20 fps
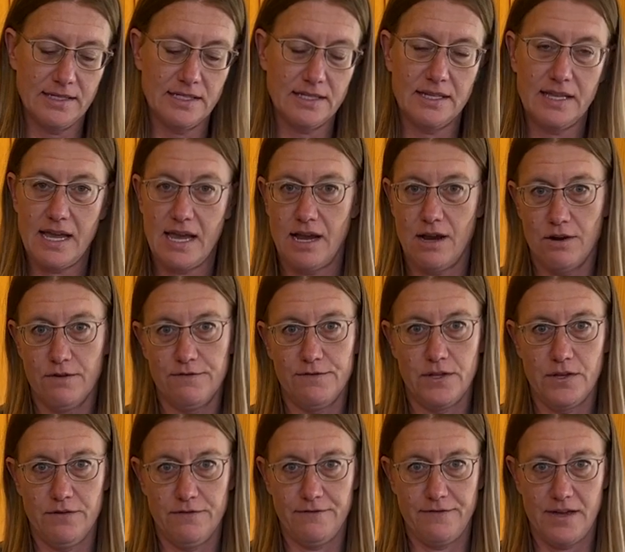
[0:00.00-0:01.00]
the
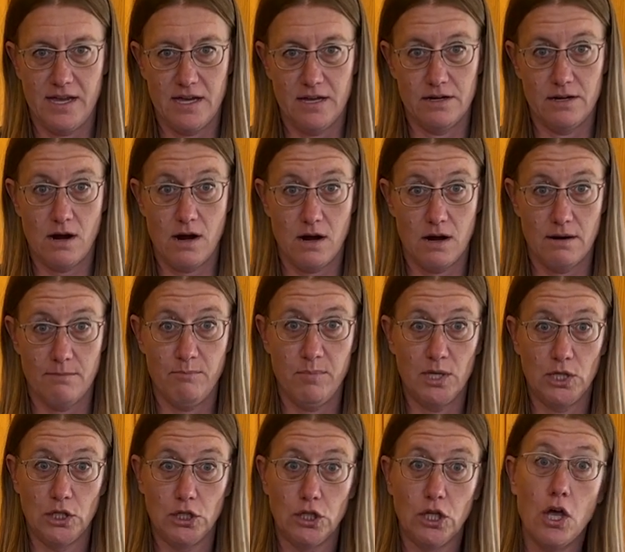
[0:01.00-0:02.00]
airflow fan are
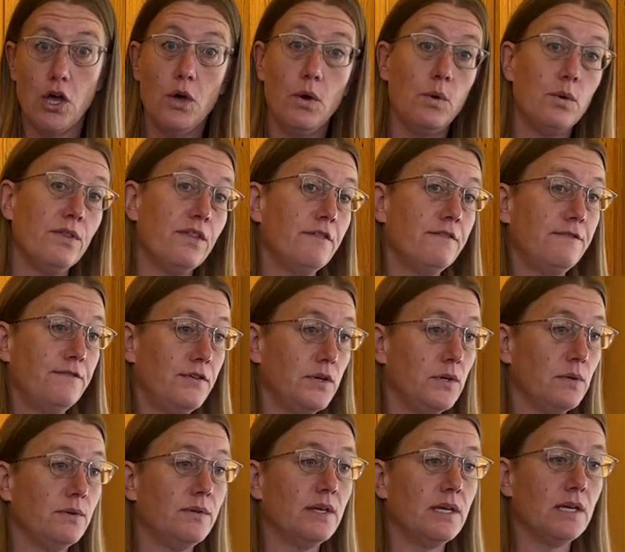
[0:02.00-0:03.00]
below the
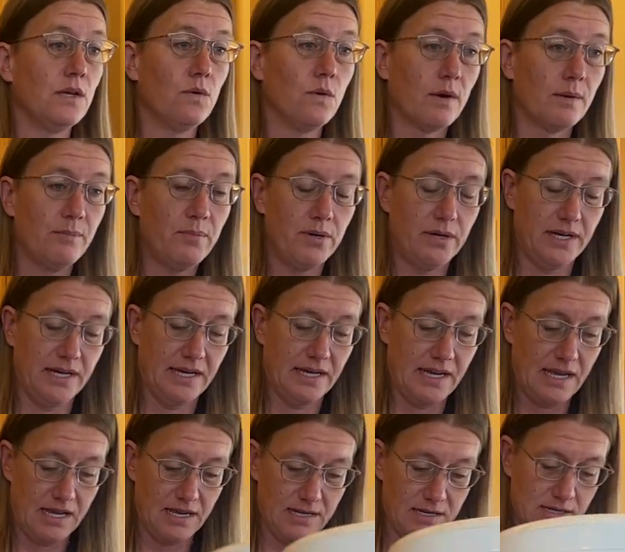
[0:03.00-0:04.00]
food that you are putting
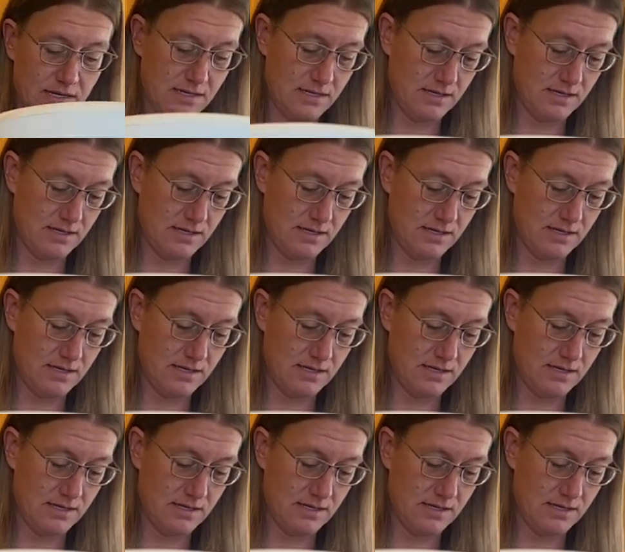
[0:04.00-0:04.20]
in.